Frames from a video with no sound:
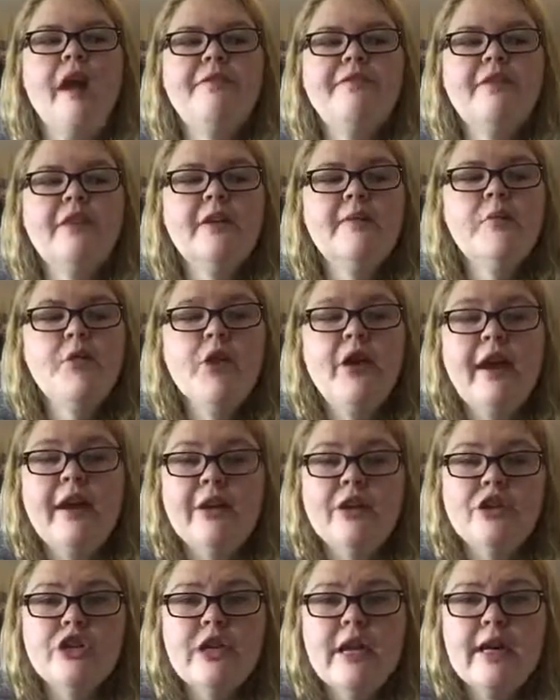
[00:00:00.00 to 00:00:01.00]
feel more
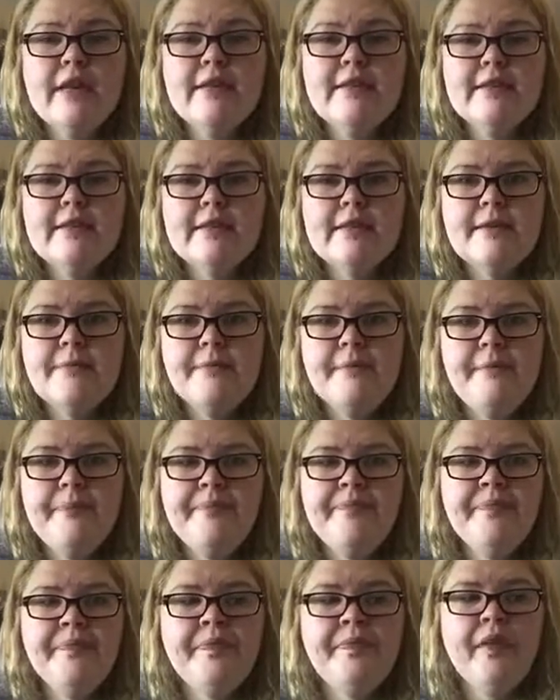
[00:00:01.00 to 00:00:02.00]
energized,
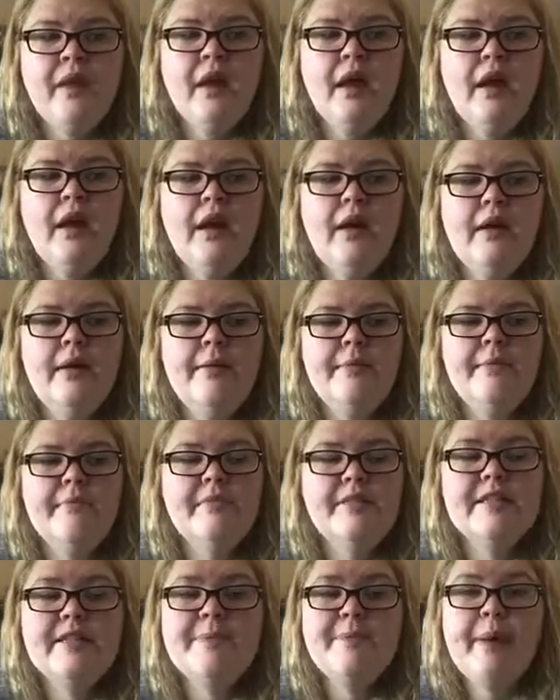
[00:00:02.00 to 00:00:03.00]

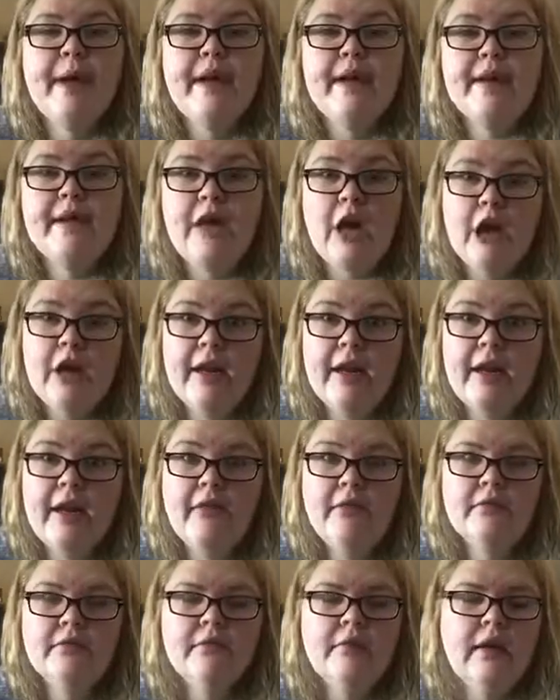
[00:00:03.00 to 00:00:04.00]
despite
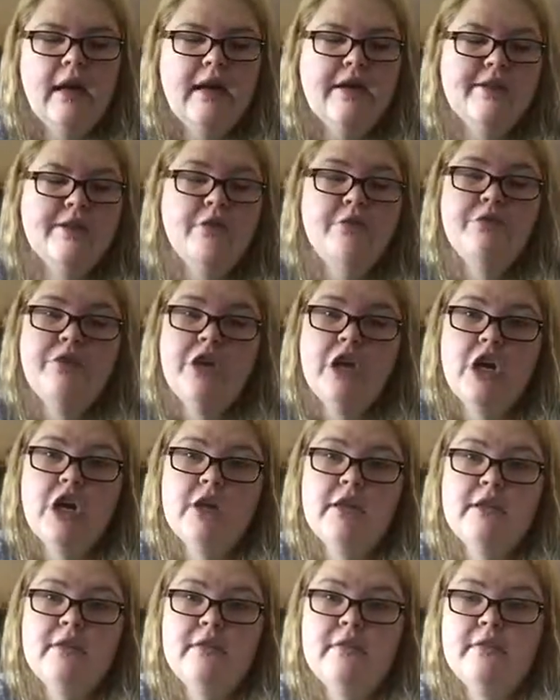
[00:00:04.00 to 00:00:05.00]
yawning. I don't
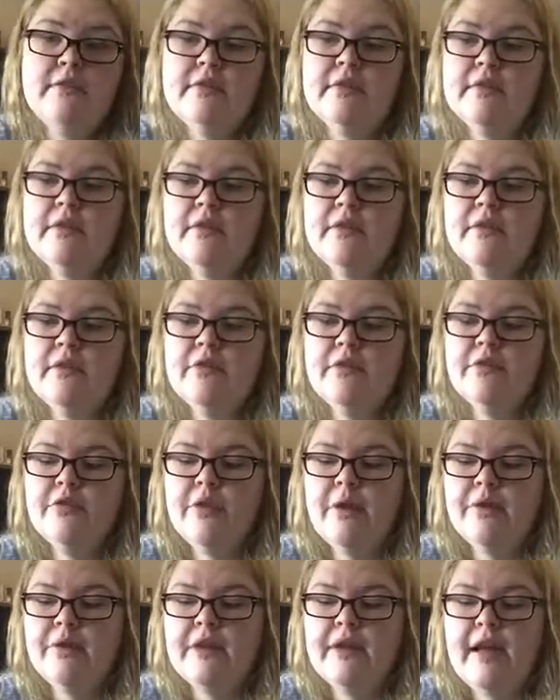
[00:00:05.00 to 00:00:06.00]
yawn
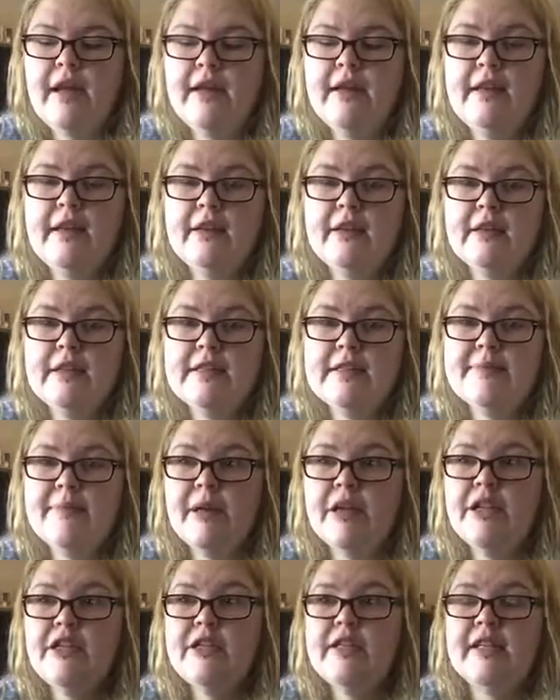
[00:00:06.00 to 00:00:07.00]
throughout the day nearly as
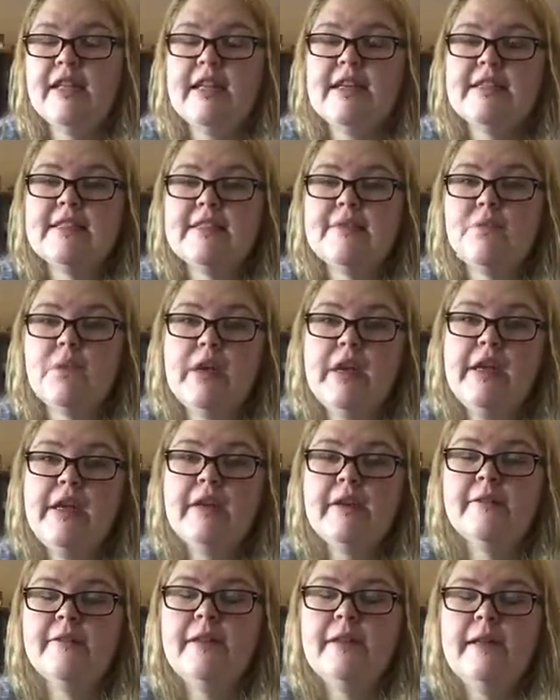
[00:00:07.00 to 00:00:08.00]
much in the last
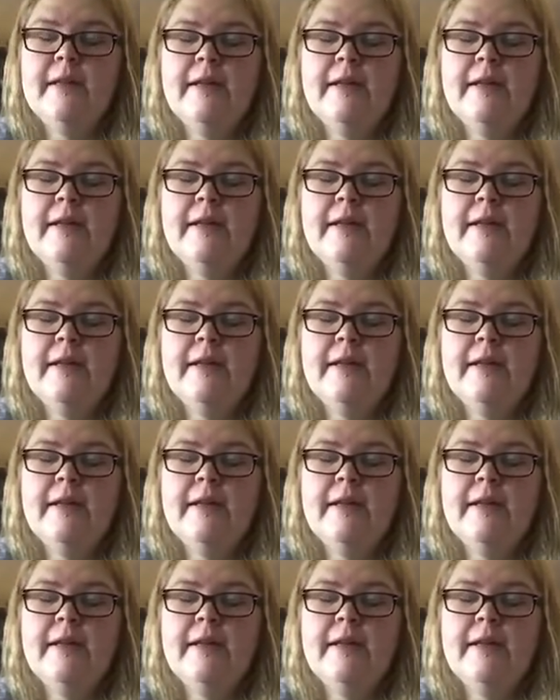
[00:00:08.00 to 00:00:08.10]
week.